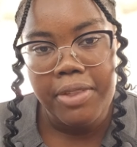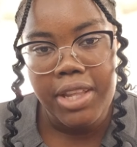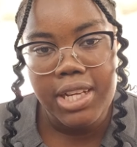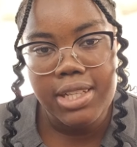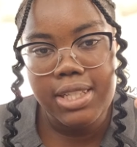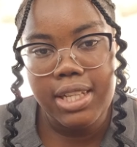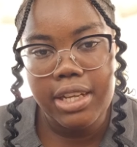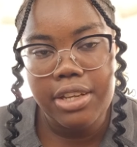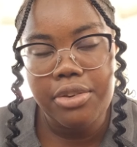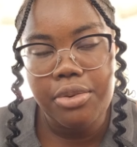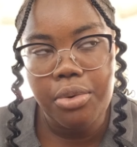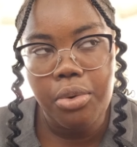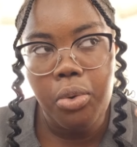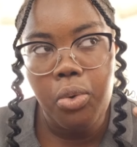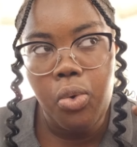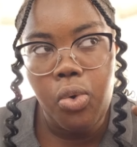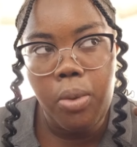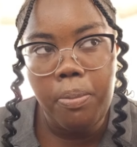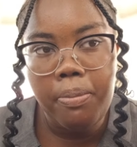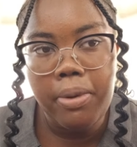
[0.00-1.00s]
it's like you're
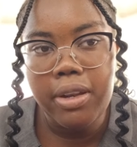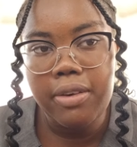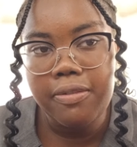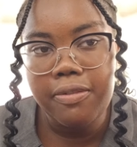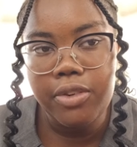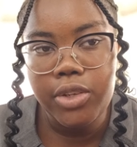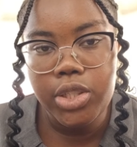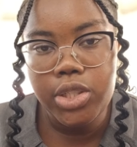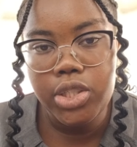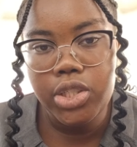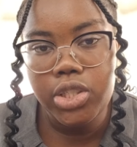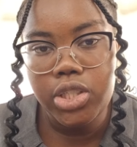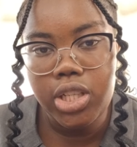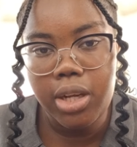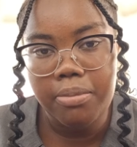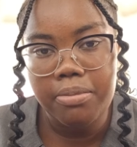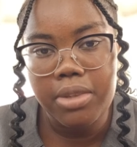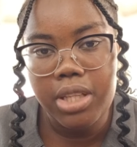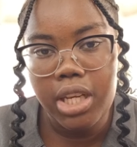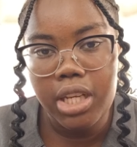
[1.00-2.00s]
hoping for
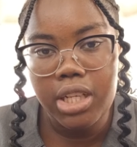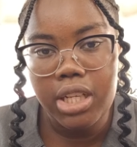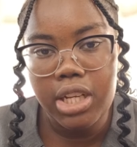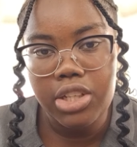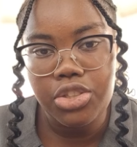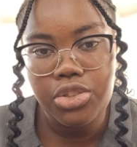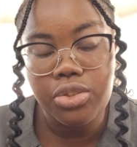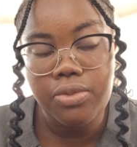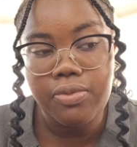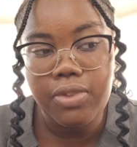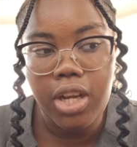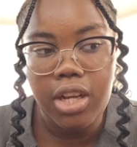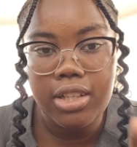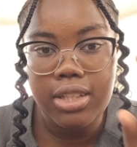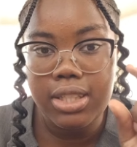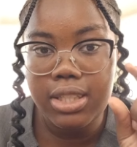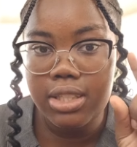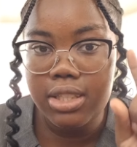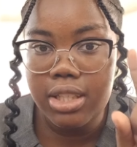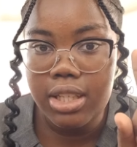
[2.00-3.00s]
something that you've
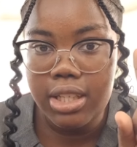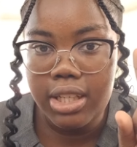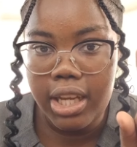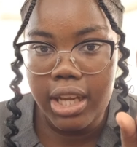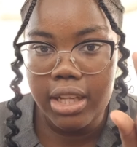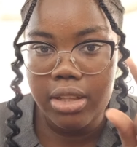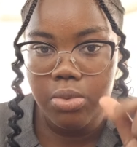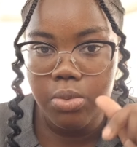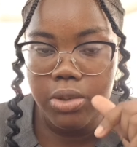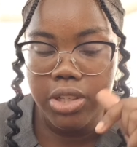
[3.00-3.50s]
not seen yet